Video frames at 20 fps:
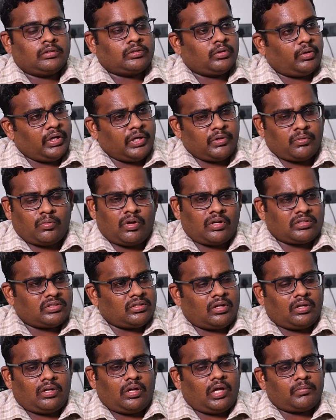So it works
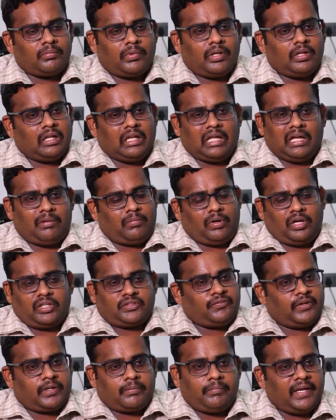on normal
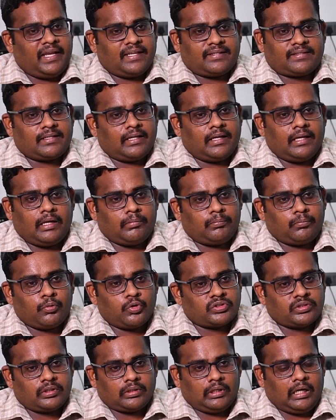MOSFET based
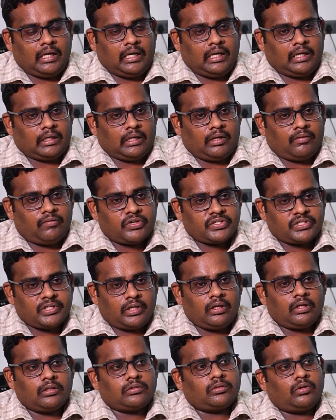boost
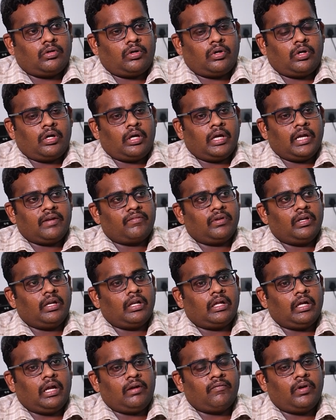conversion. So it
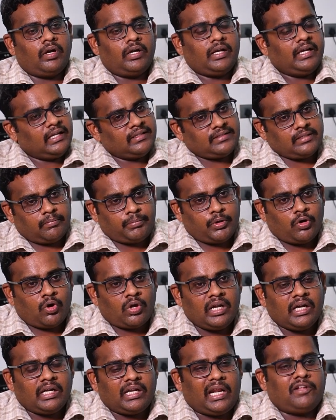will convert, it is a
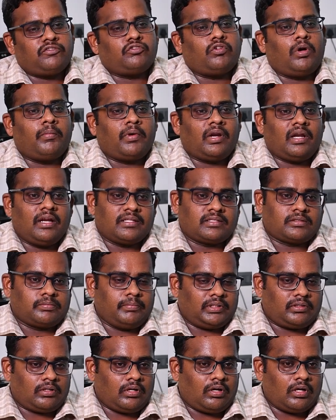purely transformerless
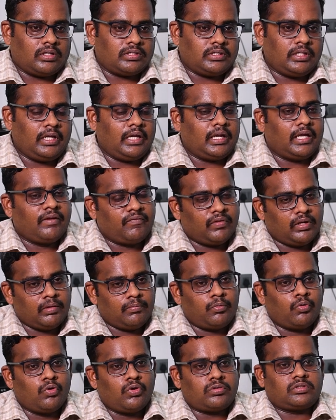methodology. It will
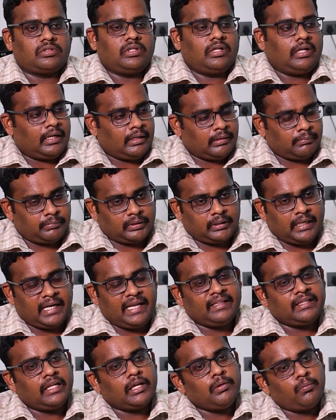boost
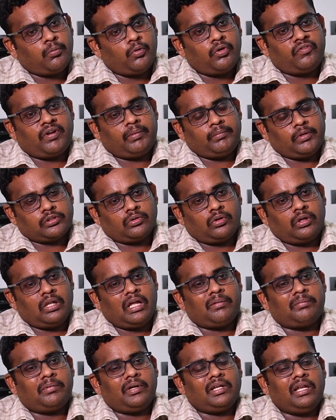getting the input from the
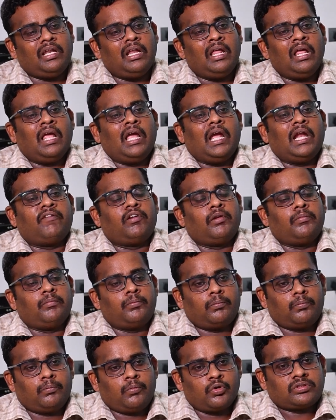solar panel. It will
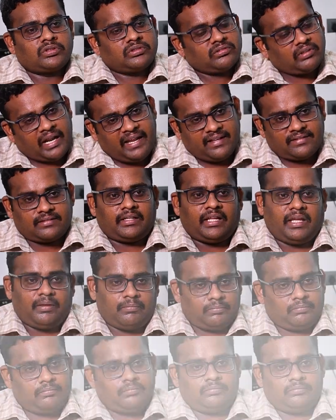boost thrice the time.